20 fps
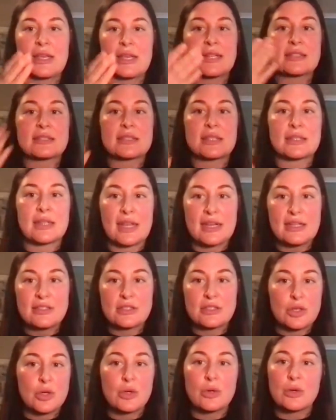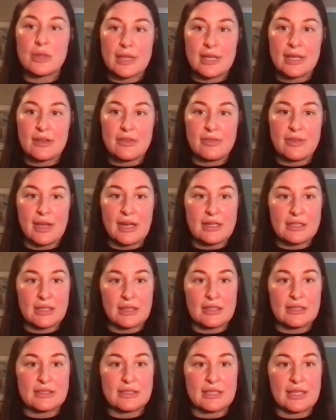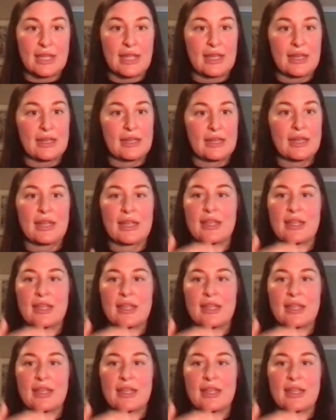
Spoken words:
It's a nice cooling effect on the skin.